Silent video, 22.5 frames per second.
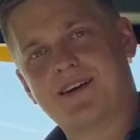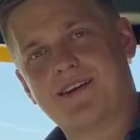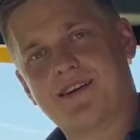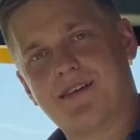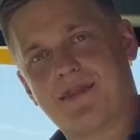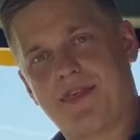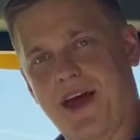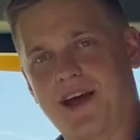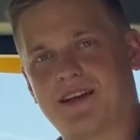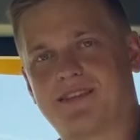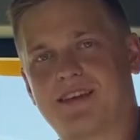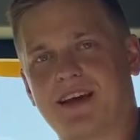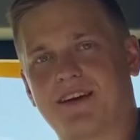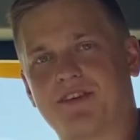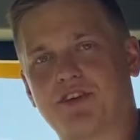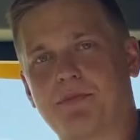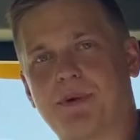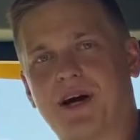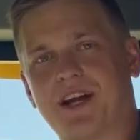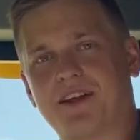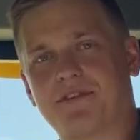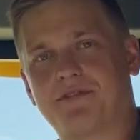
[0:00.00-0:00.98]
Thanks
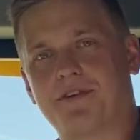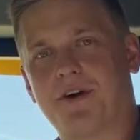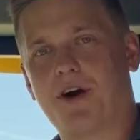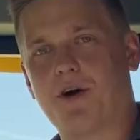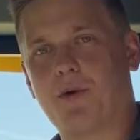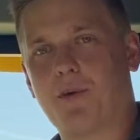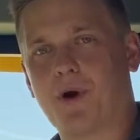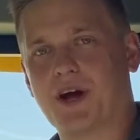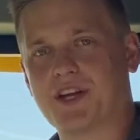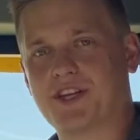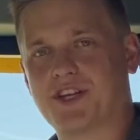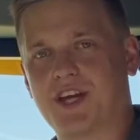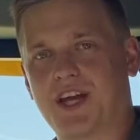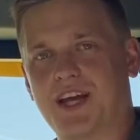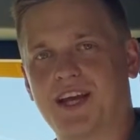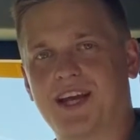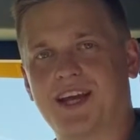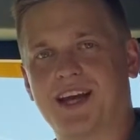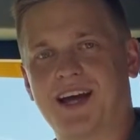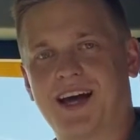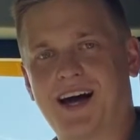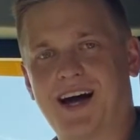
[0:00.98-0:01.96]
everybody for
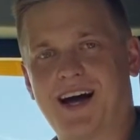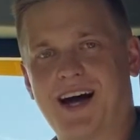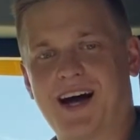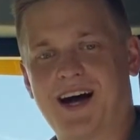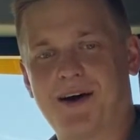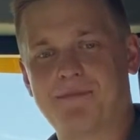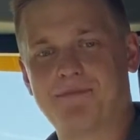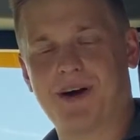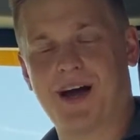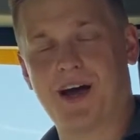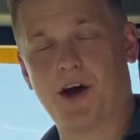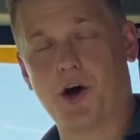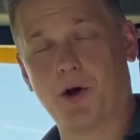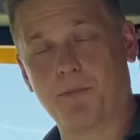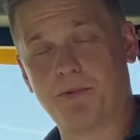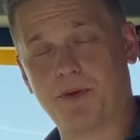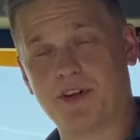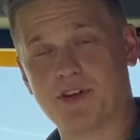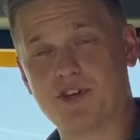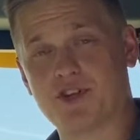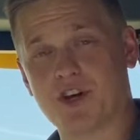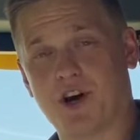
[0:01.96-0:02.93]
watching. I
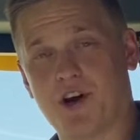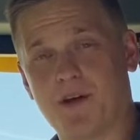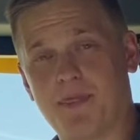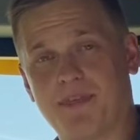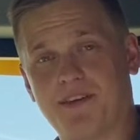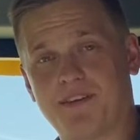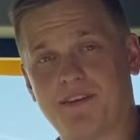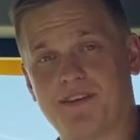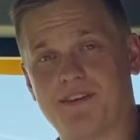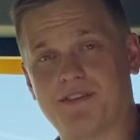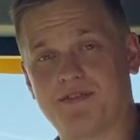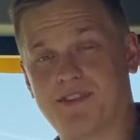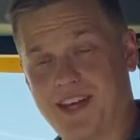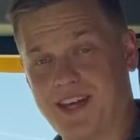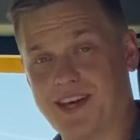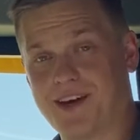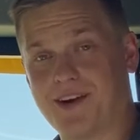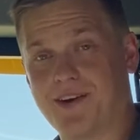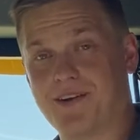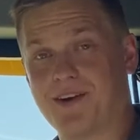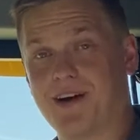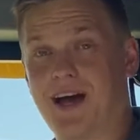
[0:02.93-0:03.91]
hope you enjoyed this
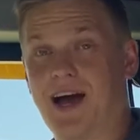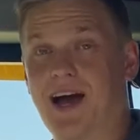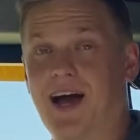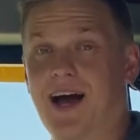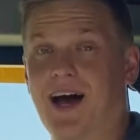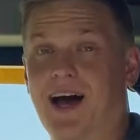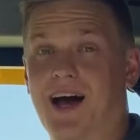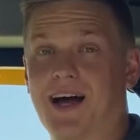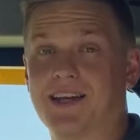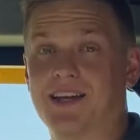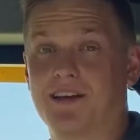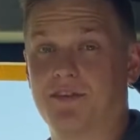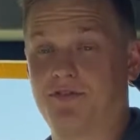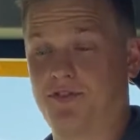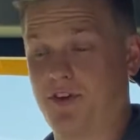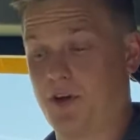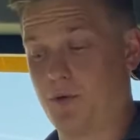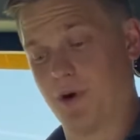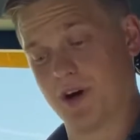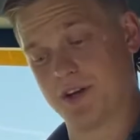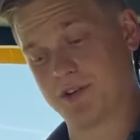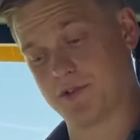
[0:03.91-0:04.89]
video, and if
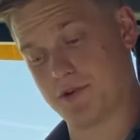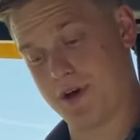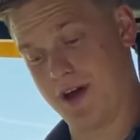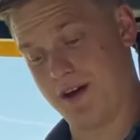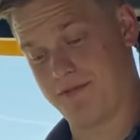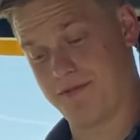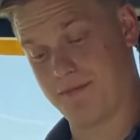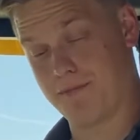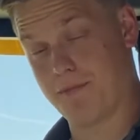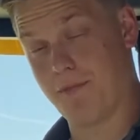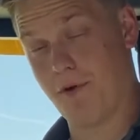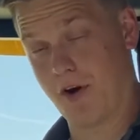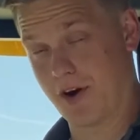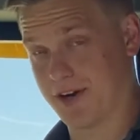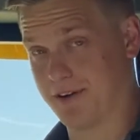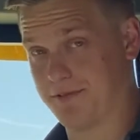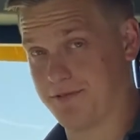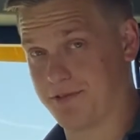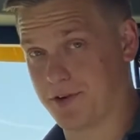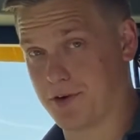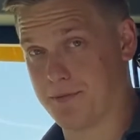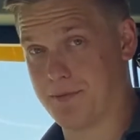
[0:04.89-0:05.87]
you want to have more
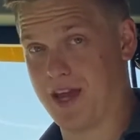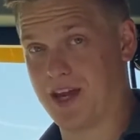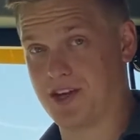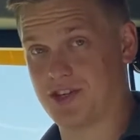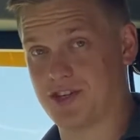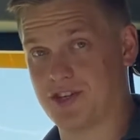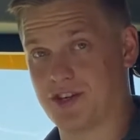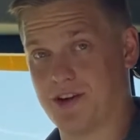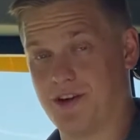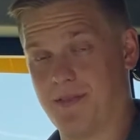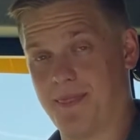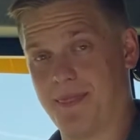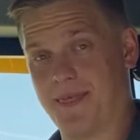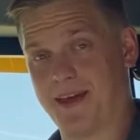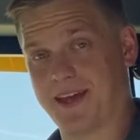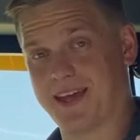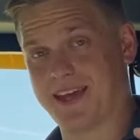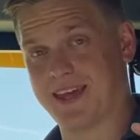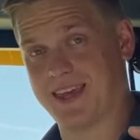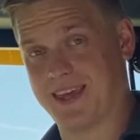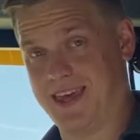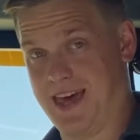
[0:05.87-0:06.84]
information on
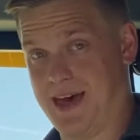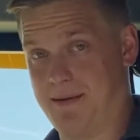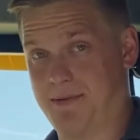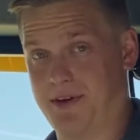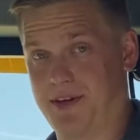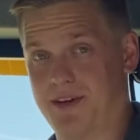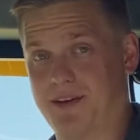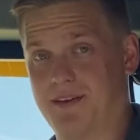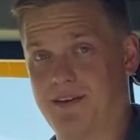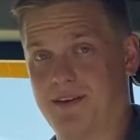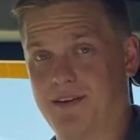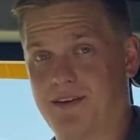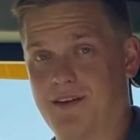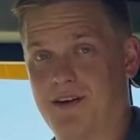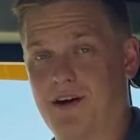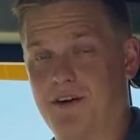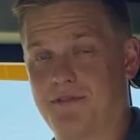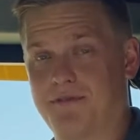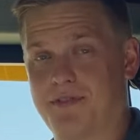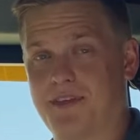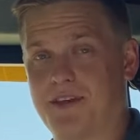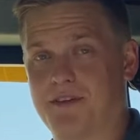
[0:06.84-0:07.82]
the cabin
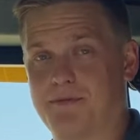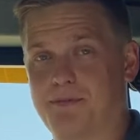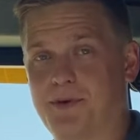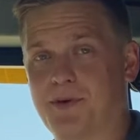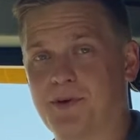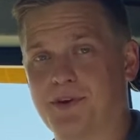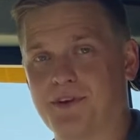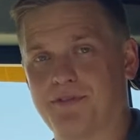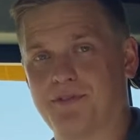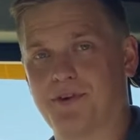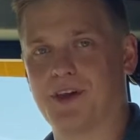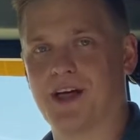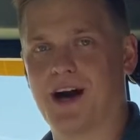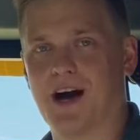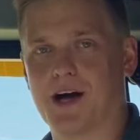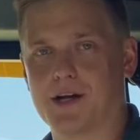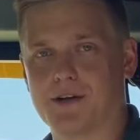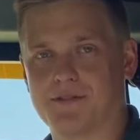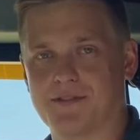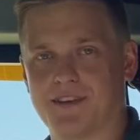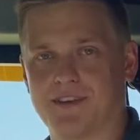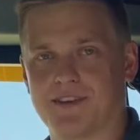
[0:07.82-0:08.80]
of this beautiful
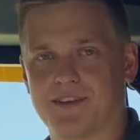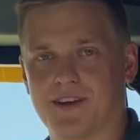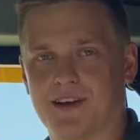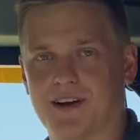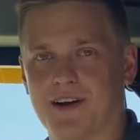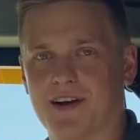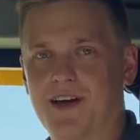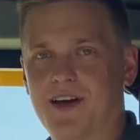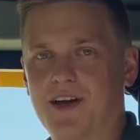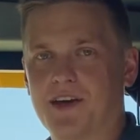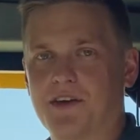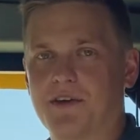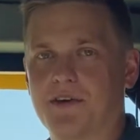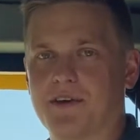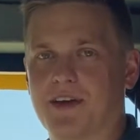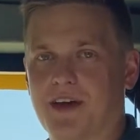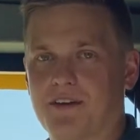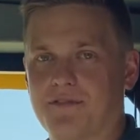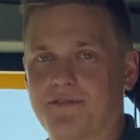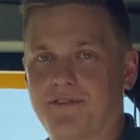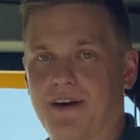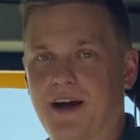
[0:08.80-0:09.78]
harvester, you
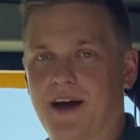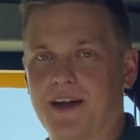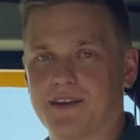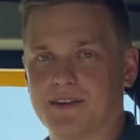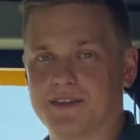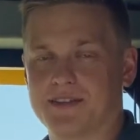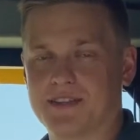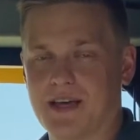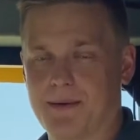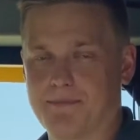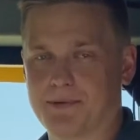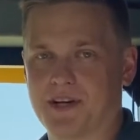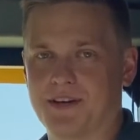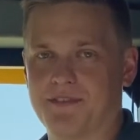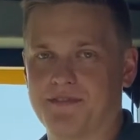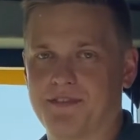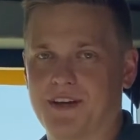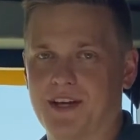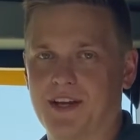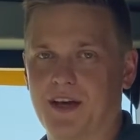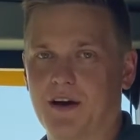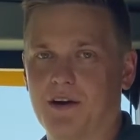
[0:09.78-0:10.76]
can find a
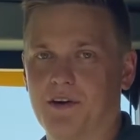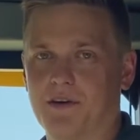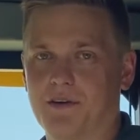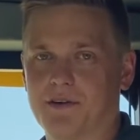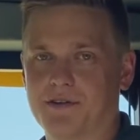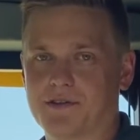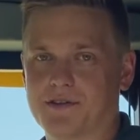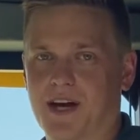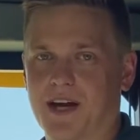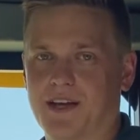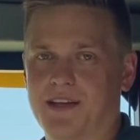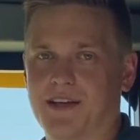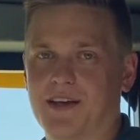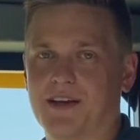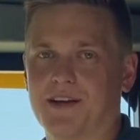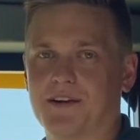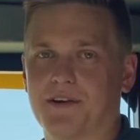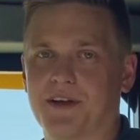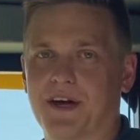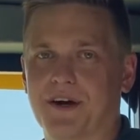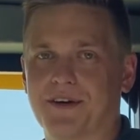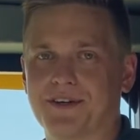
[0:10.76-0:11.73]
separate video right
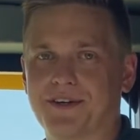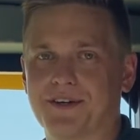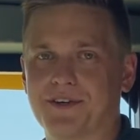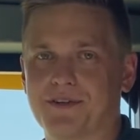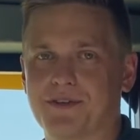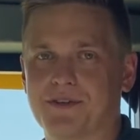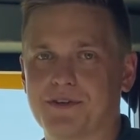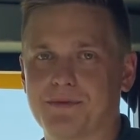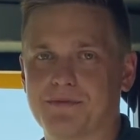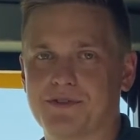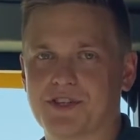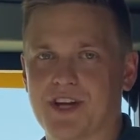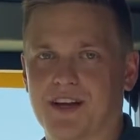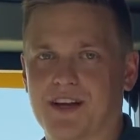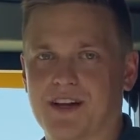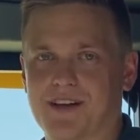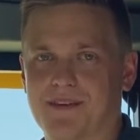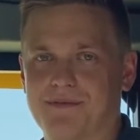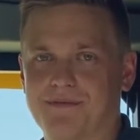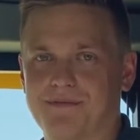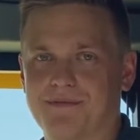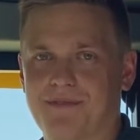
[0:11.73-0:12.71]
here on our YouTube
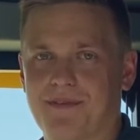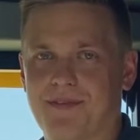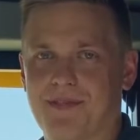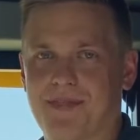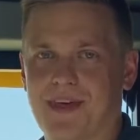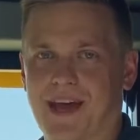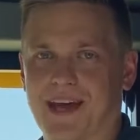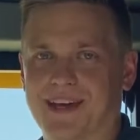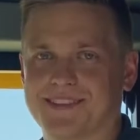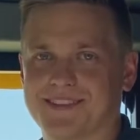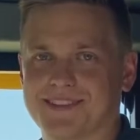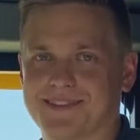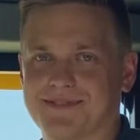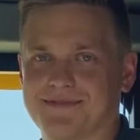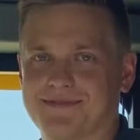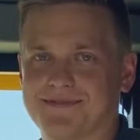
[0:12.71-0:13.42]
channel. Thanks.